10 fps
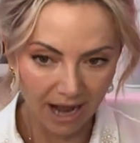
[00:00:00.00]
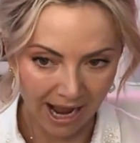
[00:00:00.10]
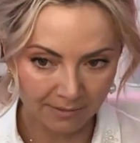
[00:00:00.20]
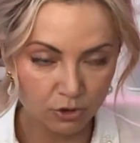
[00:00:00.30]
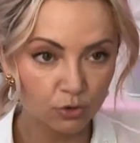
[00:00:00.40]

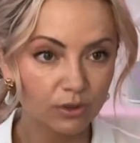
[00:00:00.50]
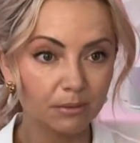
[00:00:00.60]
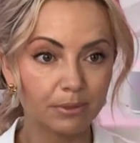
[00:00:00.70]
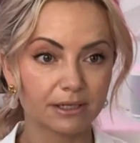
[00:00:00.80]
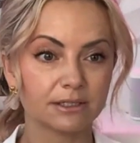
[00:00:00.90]
I'm
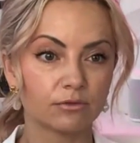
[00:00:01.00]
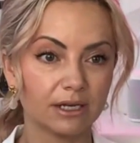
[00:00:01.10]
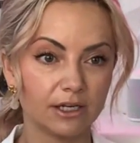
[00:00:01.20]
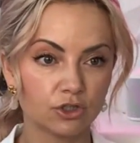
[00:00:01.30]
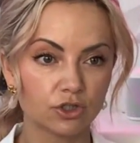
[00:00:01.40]
truly building
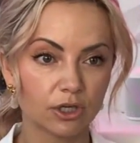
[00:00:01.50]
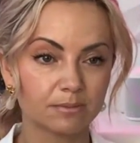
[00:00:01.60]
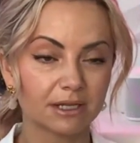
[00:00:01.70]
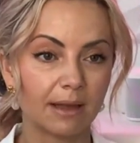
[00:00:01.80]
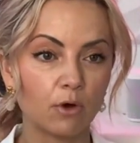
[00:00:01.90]

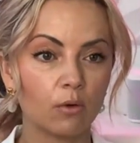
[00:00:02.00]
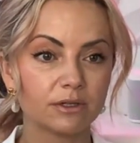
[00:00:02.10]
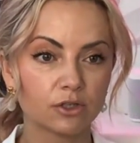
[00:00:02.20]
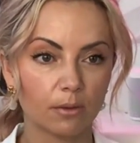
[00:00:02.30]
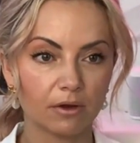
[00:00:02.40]
relationships, and I'm
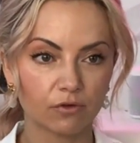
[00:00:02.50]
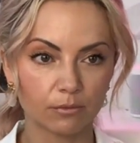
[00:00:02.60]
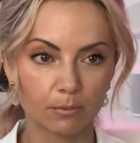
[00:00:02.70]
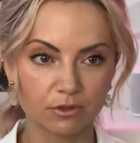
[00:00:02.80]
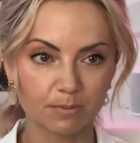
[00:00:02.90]
always coming from
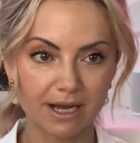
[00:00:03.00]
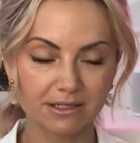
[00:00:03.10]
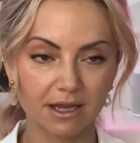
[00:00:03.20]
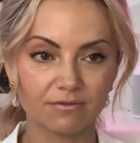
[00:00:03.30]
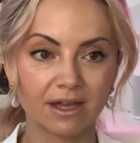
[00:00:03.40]
the
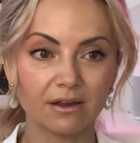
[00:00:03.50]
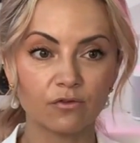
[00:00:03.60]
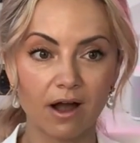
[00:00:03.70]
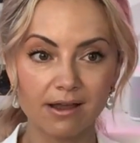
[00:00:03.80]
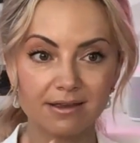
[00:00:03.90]
perspective that
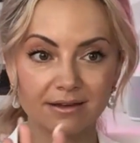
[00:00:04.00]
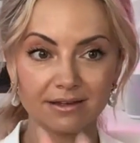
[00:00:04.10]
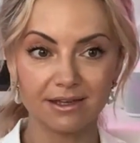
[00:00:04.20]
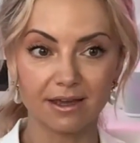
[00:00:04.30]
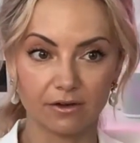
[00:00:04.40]
if I
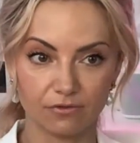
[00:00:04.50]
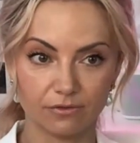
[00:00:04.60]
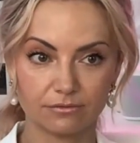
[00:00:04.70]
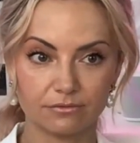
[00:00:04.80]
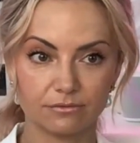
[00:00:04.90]
can give
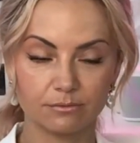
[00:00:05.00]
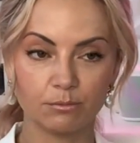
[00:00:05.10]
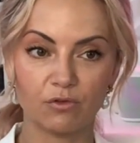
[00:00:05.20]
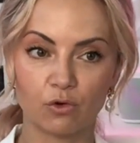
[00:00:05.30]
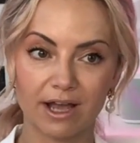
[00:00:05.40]

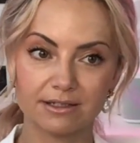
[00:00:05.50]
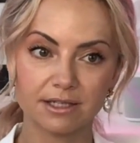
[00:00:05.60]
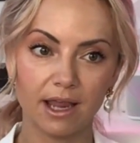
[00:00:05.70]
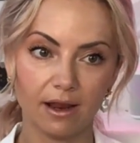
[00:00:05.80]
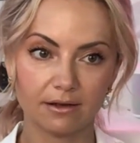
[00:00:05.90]
before I
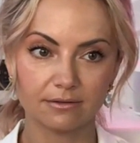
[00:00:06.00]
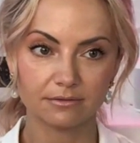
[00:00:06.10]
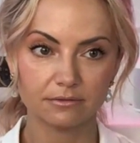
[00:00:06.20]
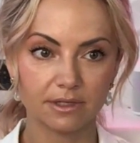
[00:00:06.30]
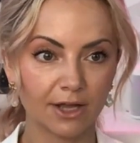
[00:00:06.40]
take,
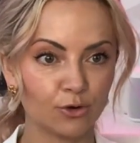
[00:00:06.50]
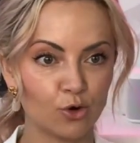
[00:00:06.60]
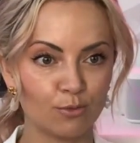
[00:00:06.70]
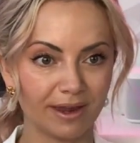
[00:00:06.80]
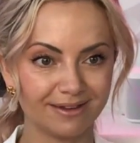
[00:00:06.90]
now you
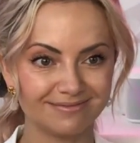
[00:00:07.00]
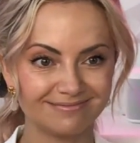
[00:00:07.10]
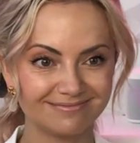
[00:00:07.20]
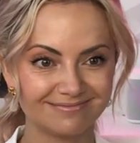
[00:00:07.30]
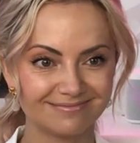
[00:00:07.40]
owe me.
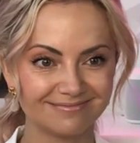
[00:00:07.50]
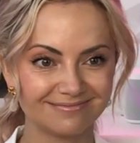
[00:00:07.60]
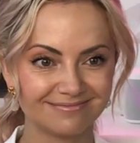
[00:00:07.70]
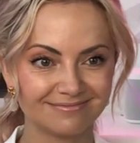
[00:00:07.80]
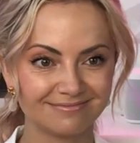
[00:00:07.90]

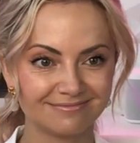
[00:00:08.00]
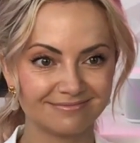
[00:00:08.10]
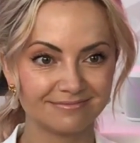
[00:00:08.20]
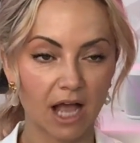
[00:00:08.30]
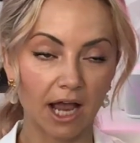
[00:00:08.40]

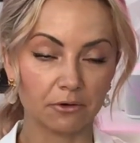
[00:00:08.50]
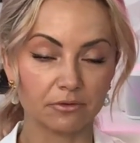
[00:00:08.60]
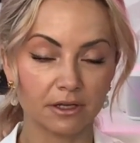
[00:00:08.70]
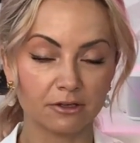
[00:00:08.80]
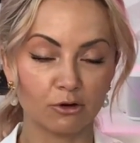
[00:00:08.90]
I don't
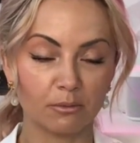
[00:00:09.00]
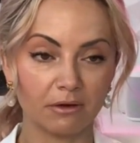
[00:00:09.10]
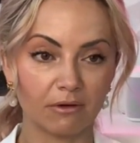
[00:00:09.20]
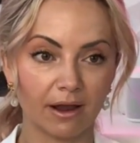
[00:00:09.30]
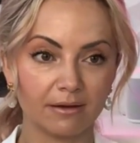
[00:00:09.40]
think you owe
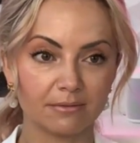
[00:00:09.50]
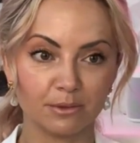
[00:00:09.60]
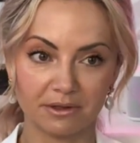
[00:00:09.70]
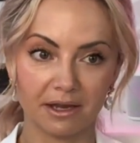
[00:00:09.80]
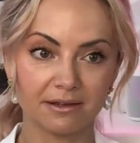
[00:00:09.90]
me, right?
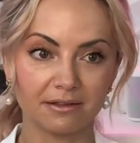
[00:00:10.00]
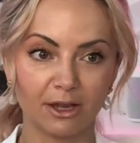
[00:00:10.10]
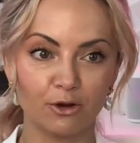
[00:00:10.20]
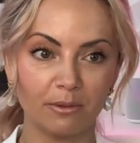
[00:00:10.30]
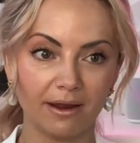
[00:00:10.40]
But they think
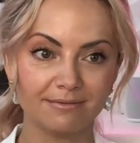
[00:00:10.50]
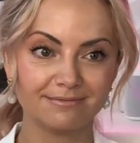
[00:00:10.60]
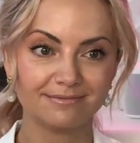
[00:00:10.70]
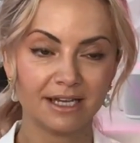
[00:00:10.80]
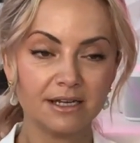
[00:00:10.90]
they owe
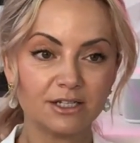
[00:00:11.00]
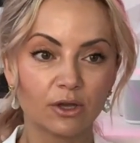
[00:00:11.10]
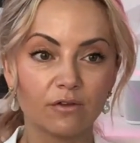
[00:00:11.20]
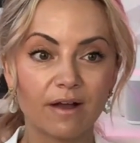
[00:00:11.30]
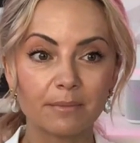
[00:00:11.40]
me.
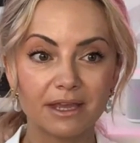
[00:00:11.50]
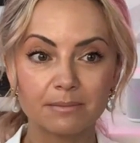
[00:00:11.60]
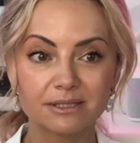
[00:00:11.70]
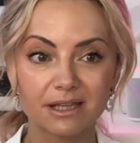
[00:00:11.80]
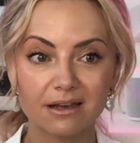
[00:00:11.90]
So if I
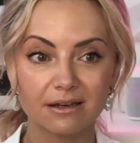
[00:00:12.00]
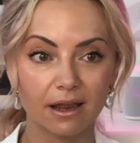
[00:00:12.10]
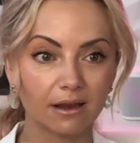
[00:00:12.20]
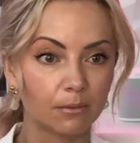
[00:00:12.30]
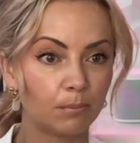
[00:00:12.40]
keep
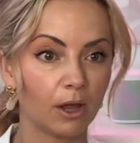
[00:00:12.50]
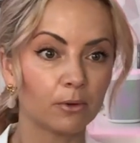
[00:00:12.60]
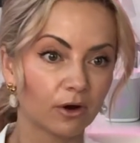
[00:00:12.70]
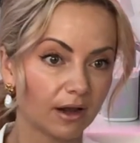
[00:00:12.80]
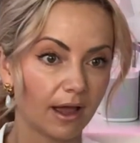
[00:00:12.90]
sending
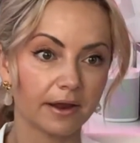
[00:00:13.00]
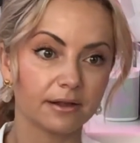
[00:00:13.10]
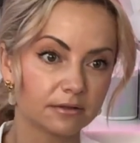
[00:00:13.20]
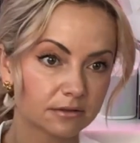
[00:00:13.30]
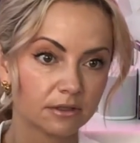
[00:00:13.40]
plumber
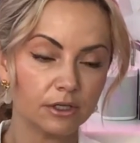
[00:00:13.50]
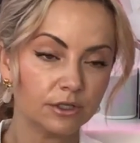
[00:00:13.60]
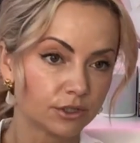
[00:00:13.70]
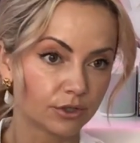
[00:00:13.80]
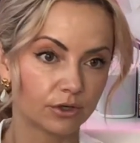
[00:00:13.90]
clients
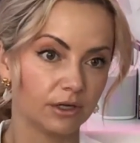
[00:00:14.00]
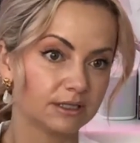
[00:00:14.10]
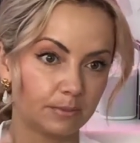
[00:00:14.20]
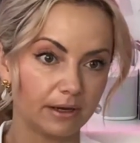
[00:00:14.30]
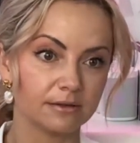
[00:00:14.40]
to her
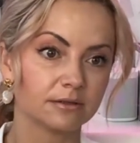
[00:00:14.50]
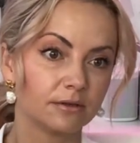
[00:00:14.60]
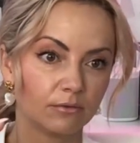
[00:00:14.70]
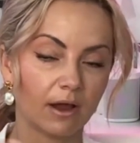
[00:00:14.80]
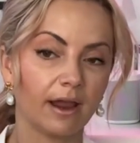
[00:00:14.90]
husband,
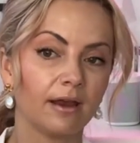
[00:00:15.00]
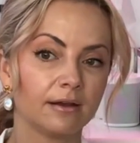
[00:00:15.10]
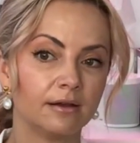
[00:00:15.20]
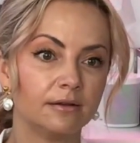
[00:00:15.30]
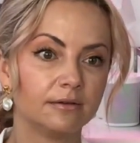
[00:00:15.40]

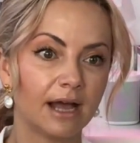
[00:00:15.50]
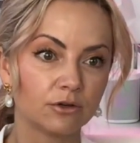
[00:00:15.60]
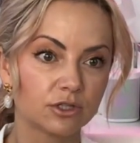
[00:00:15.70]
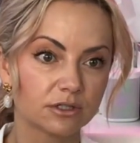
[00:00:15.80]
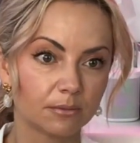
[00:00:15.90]
right?
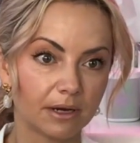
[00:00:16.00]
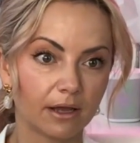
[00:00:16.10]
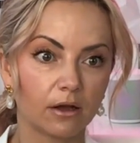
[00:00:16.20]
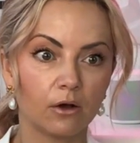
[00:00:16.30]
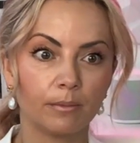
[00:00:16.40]
Now she's going to be
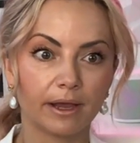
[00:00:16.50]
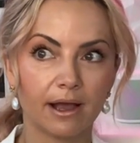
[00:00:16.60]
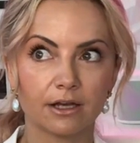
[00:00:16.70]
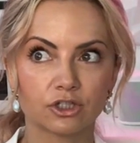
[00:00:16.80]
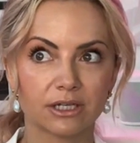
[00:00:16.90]
like, oh my
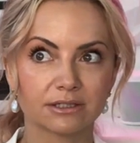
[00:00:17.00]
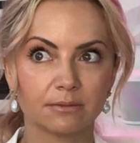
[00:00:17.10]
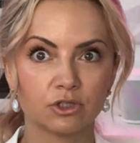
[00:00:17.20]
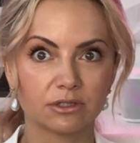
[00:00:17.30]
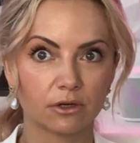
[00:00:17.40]
gosh, next
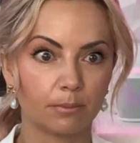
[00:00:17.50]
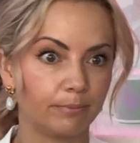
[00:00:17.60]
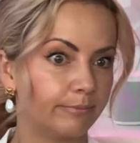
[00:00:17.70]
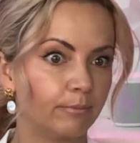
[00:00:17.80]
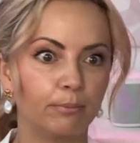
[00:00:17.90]
time she's at a
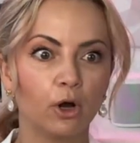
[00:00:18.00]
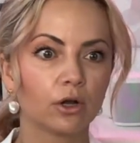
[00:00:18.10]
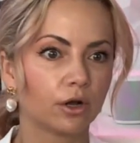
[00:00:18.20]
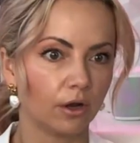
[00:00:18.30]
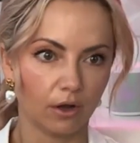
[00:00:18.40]

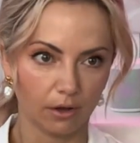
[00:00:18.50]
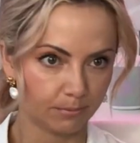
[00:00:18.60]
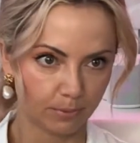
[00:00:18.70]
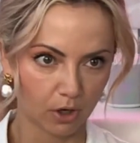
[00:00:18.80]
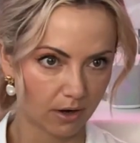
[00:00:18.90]
book
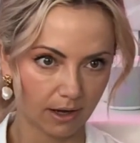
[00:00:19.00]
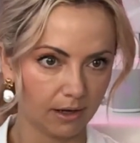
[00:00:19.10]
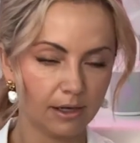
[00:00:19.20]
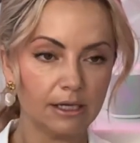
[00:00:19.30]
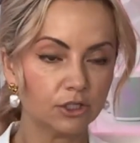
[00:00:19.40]
club
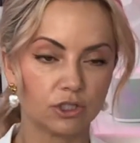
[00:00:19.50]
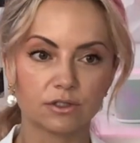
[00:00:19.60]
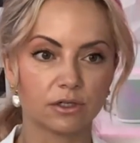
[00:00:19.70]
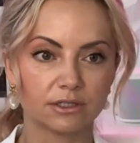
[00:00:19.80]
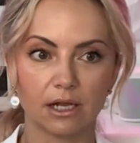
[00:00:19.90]
party,
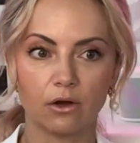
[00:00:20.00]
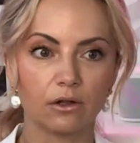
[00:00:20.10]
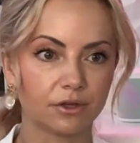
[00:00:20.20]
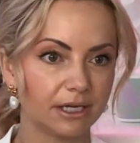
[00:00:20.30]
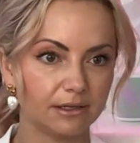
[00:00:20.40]
she's going to tell
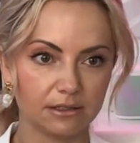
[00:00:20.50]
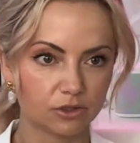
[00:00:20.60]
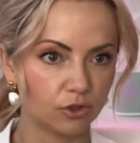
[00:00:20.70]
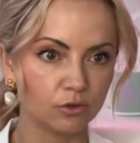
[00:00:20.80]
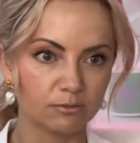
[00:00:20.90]
all the
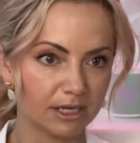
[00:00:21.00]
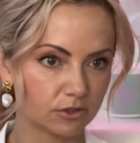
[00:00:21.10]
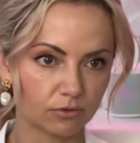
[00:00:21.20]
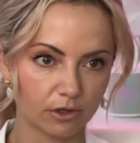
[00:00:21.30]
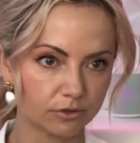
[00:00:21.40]
ladies to use me
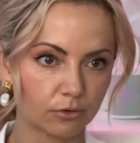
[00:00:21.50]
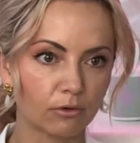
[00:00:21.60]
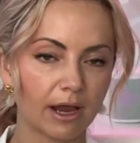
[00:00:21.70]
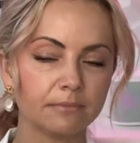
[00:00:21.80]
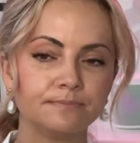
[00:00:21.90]
as a realtor,
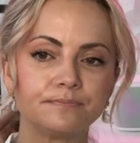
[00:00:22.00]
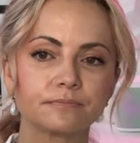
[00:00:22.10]
right?